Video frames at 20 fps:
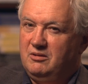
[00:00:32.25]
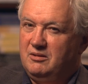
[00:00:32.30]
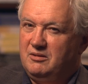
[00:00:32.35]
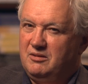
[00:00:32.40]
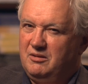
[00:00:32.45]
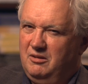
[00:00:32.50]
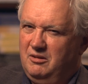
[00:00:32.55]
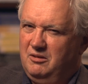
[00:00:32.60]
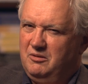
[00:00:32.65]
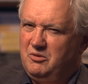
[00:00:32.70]

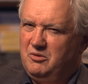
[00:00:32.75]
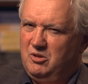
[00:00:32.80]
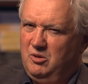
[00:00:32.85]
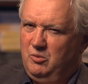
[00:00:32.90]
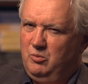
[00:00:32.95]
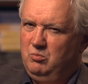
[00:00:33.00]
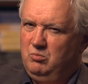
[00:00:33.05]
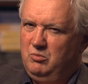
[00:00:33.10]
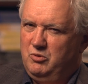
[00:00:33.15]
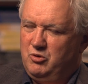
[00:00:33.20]
So
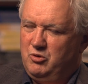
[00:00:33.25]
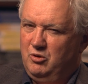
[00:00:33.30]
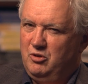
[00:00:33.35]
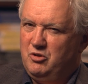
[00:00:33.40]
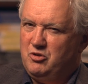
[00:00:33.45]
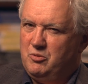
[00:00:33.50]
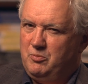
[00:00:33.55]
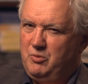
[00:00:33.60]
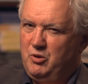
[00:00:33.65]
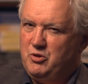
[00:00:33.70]
as soon
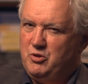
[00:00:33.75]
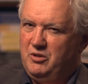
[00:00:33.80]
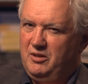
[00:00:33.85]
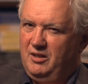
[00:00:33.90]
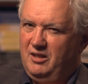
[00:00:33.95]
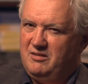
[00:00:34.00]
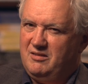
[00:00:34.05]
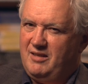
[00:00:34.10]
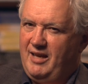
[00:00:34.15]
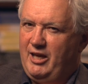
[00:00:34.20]
as the person
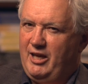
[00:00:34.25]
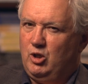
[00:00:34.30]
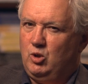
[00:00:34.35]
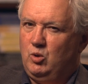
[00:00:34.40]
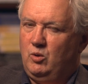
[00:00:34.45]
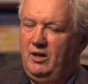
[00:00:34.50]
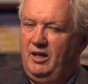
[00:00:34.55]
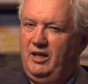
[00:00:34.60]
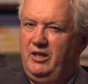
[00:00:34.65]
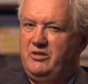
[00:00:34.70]
gets
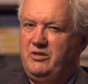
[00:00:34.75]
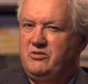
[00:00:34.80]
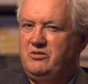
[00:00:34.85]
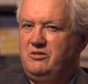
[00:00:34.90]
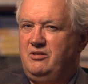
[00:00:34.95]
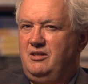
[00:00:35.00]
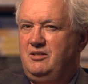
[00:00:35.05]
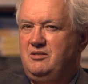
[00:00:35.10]
categorized